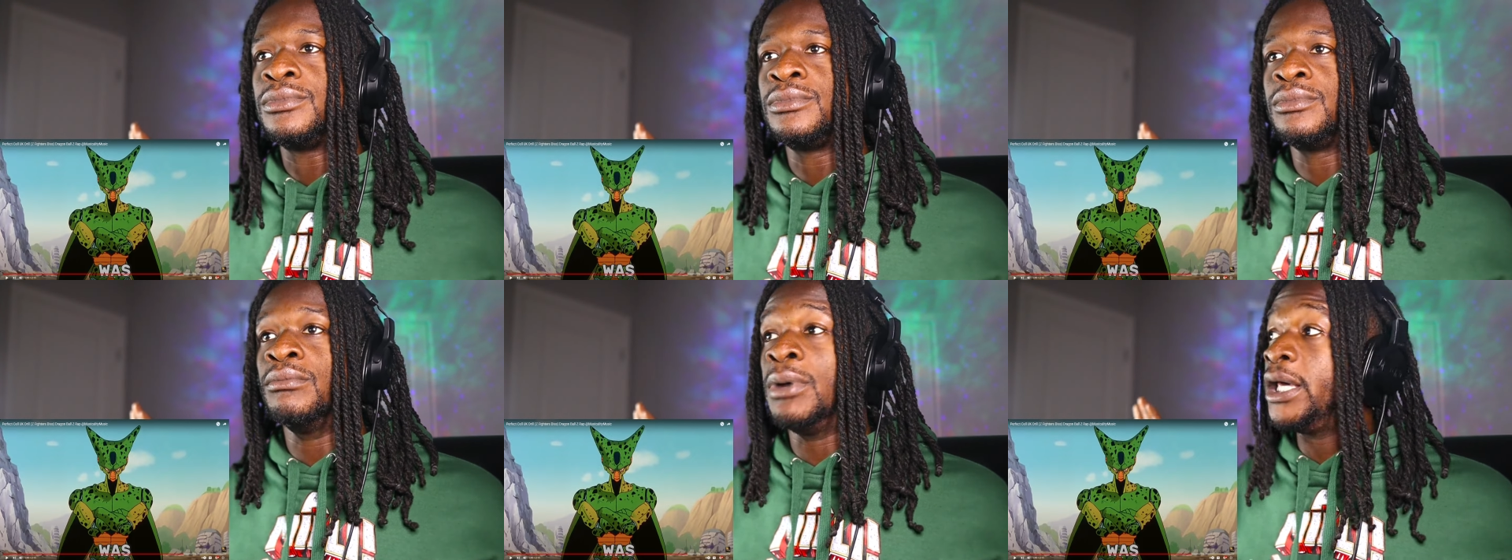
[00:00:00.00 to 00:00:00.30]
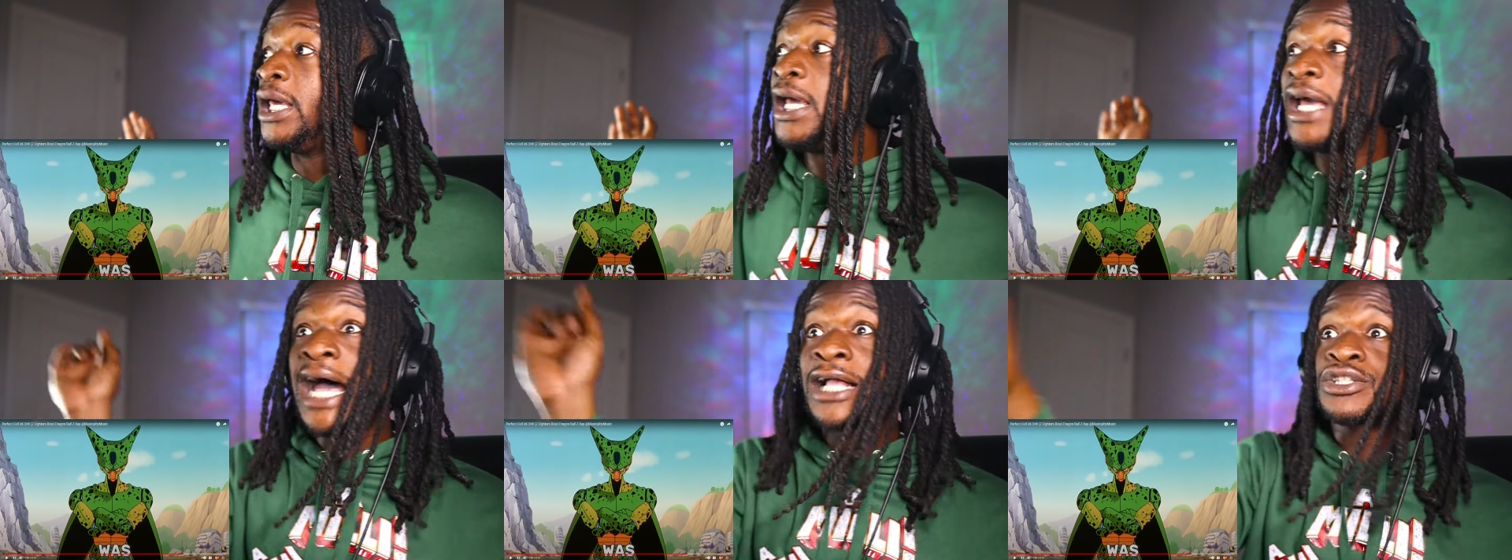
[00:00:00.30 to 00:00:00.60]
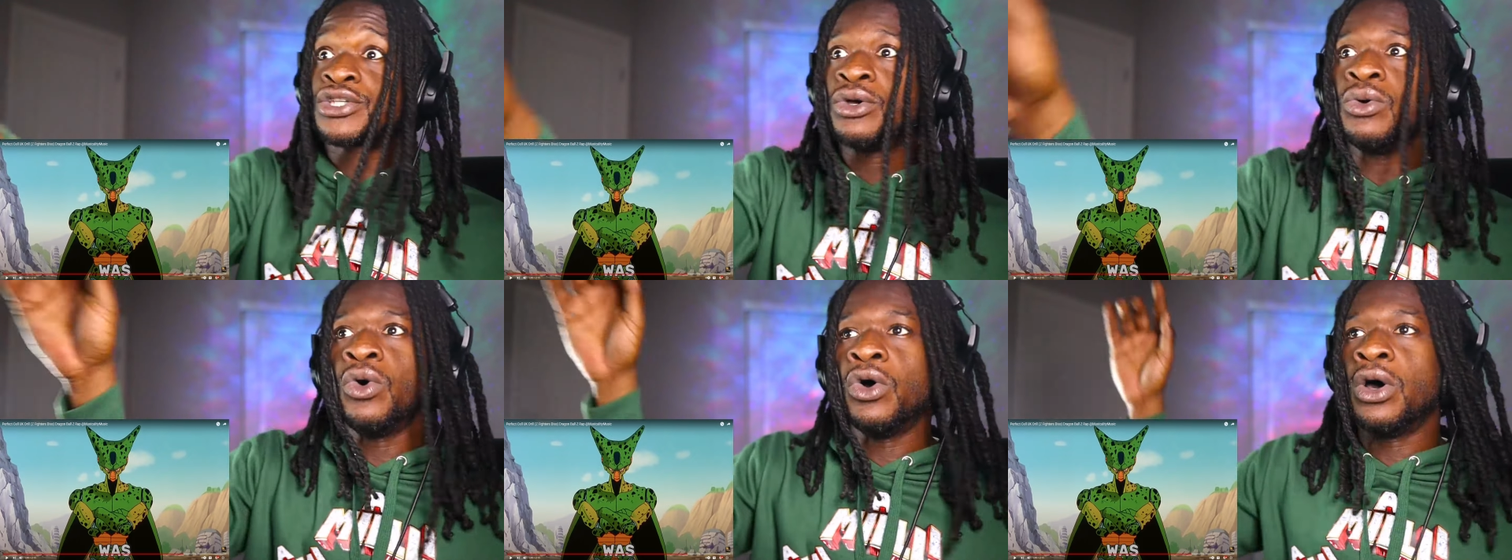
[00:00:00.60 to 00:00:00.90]
But he got
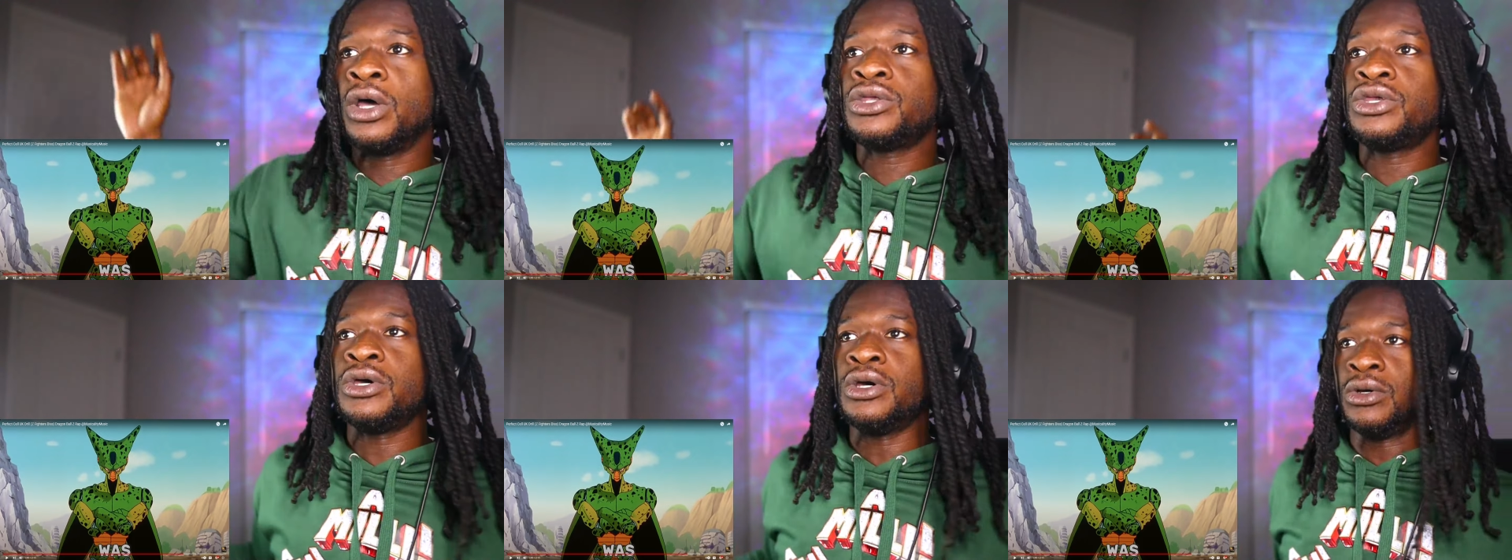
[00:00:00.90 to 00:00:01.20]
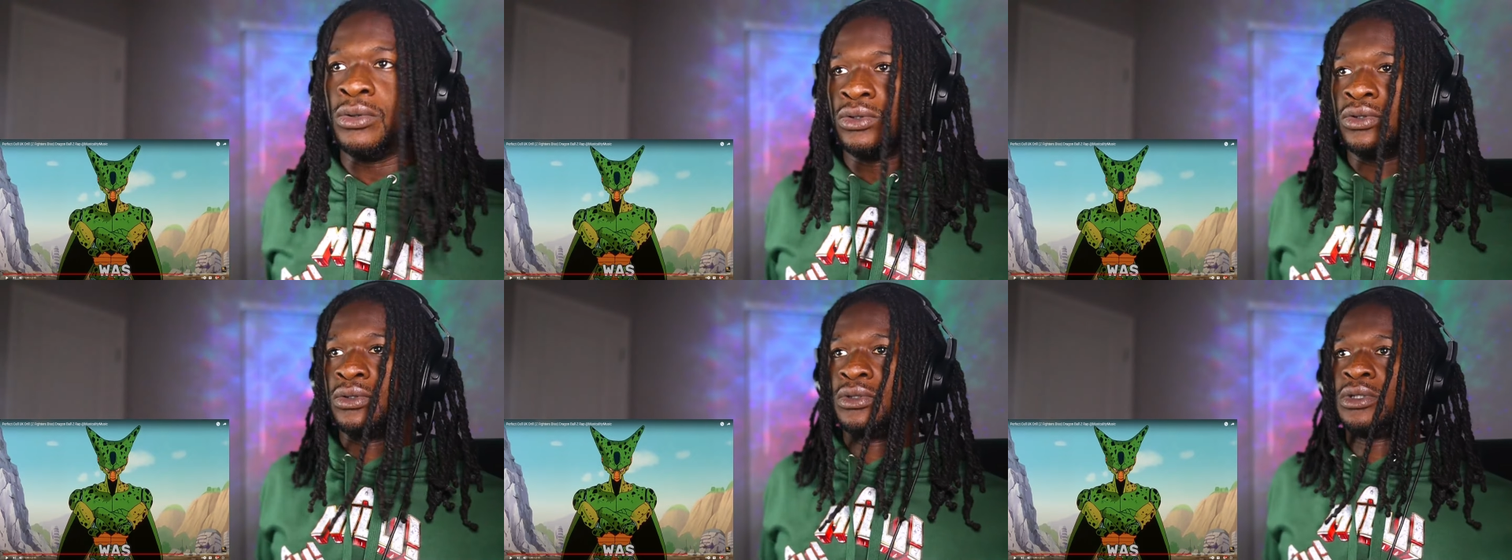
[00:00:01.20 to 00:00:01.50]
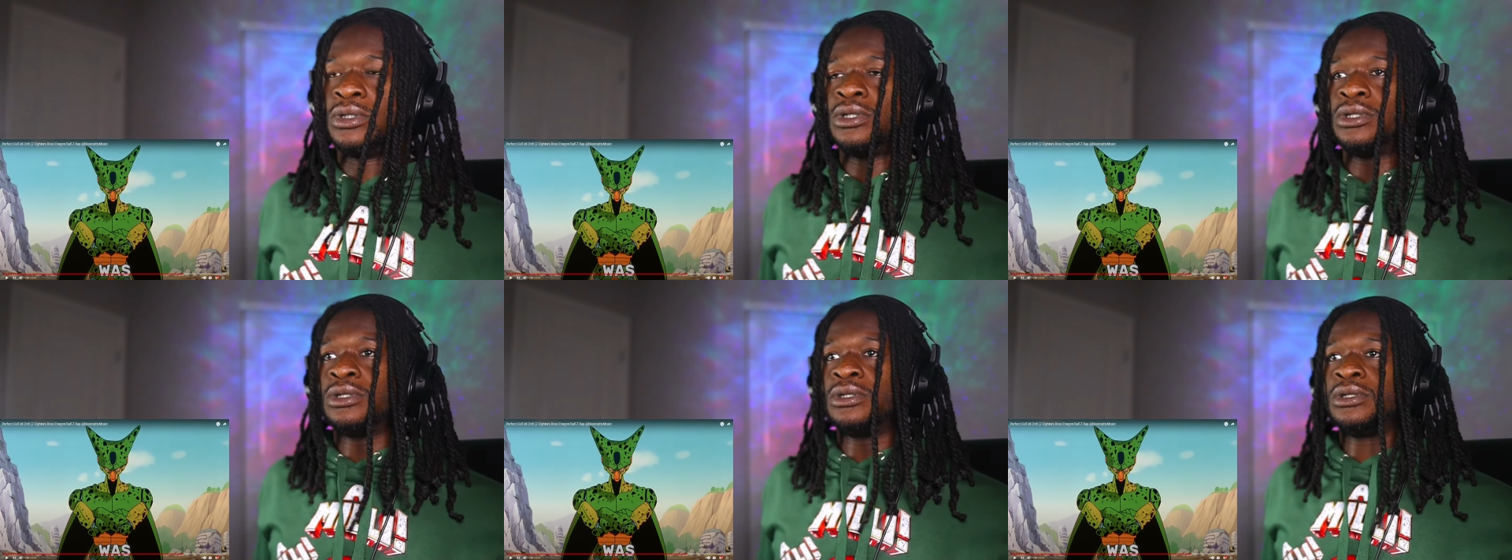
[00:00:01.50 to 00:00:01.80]
two on you.
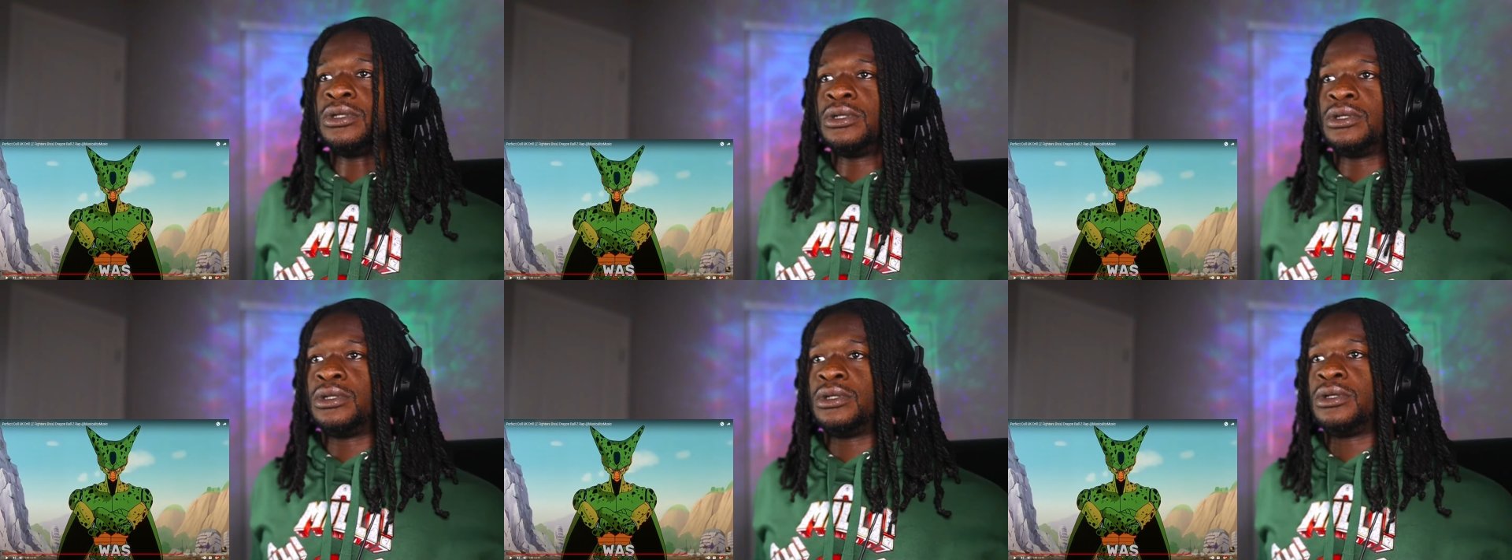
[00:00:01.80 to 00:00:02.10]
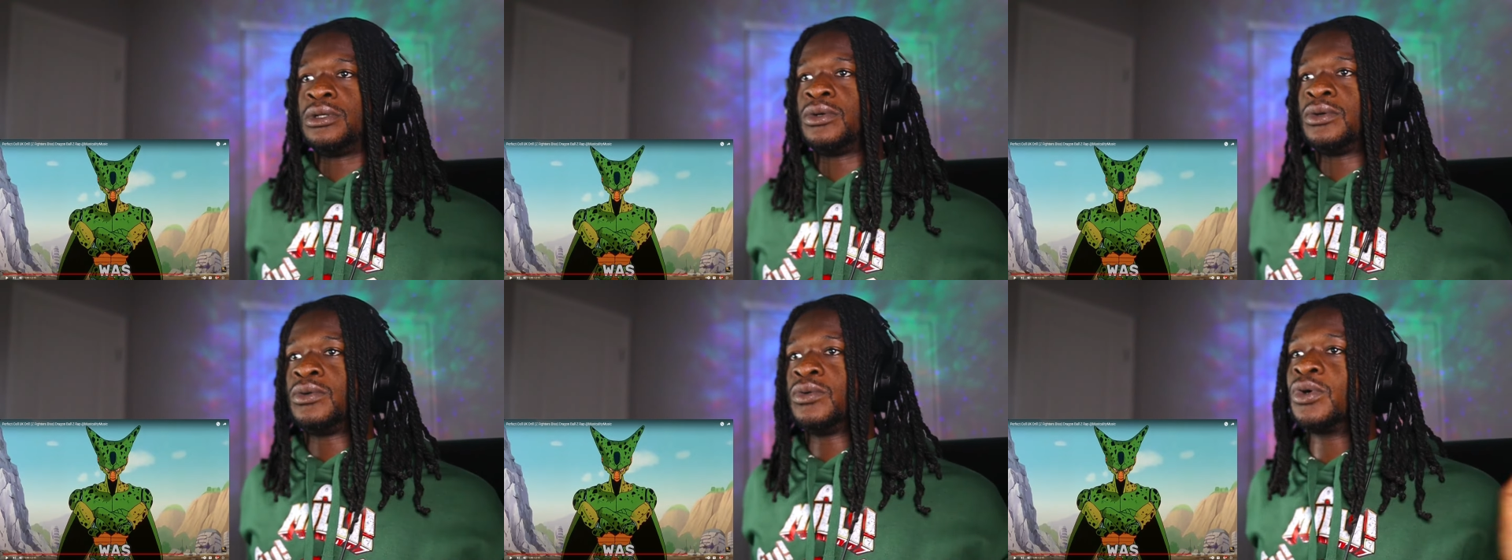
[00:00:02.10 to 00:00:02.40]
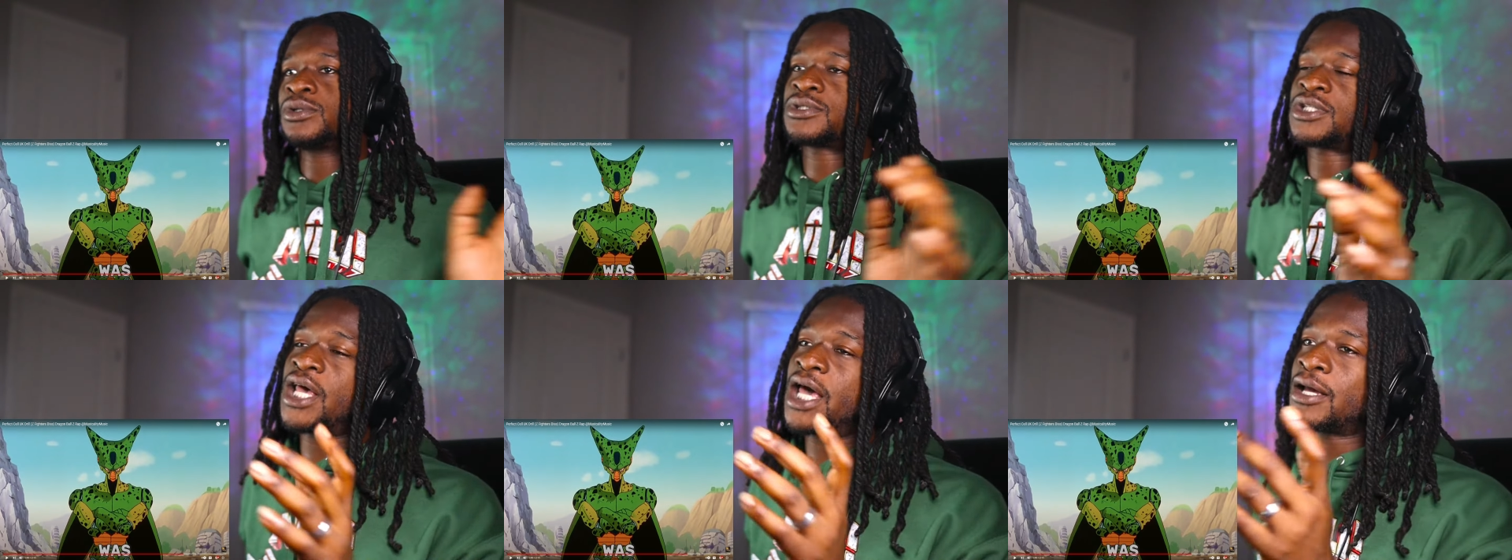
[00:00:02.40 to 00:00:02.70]
Well,
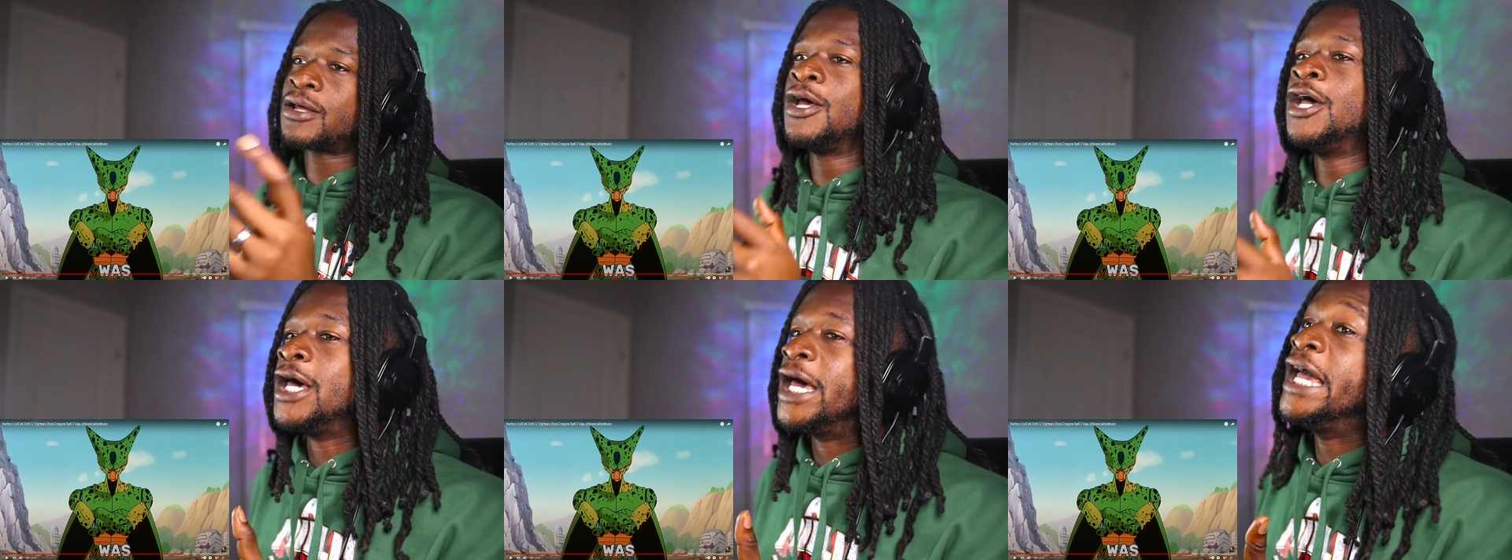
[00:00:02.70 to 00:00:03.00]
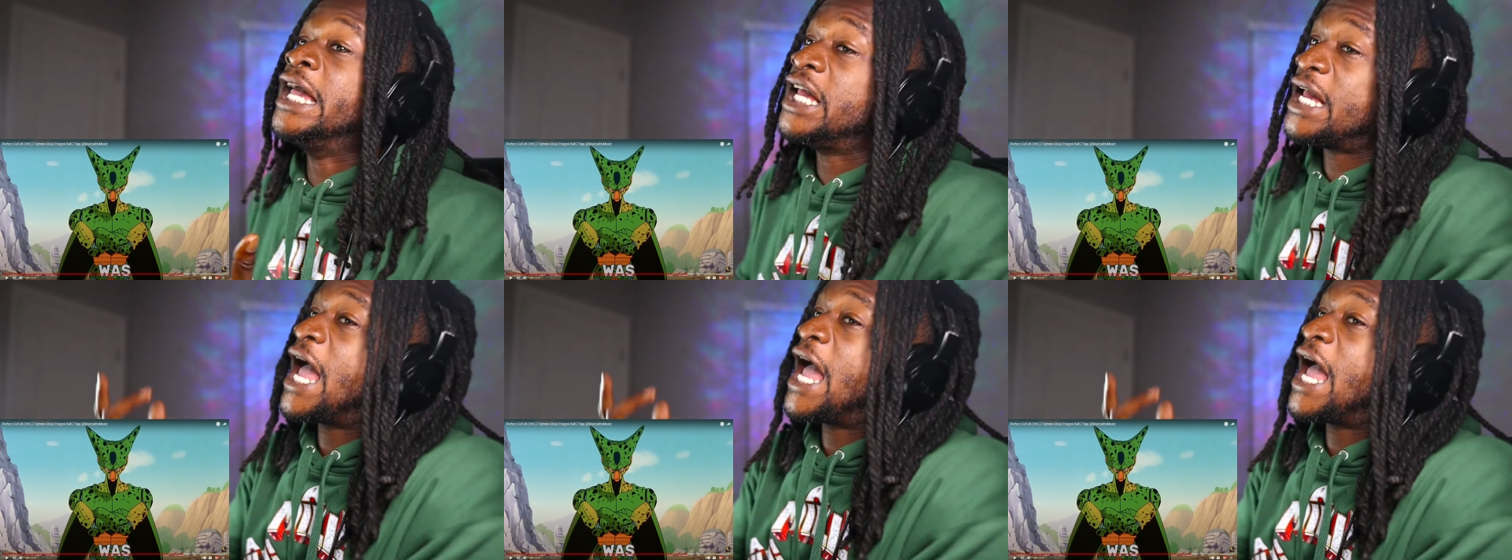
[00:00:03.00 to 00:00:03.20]
te he